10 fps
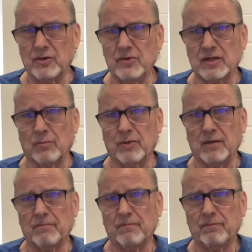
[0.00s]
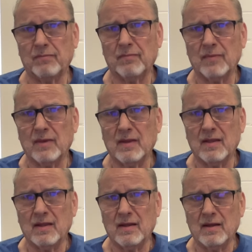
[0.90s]
to do something.
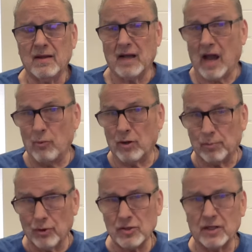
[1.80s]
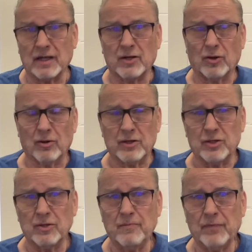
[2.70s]
Now, I want to personally
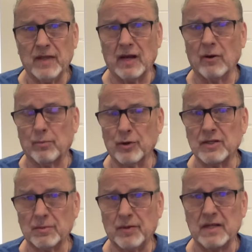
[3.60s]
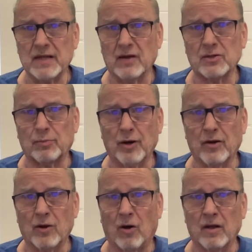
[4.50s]
encourage you here at Prince of Peace House of
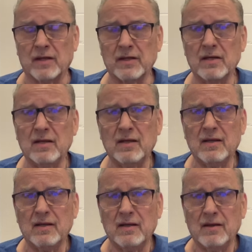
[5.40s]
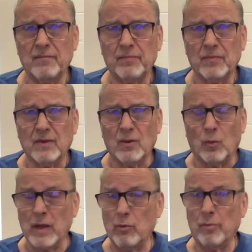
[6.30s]
Prayer in Arlington.
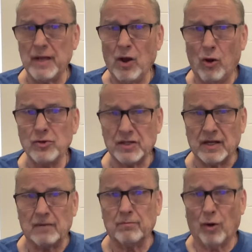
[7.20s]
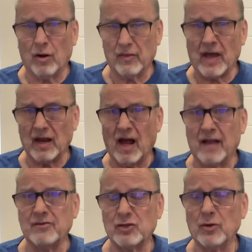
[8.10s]
We will be hosting part of that
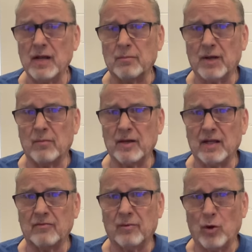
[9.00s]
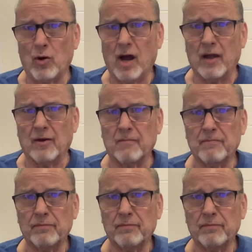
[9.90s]
live stream coming in from Ohio.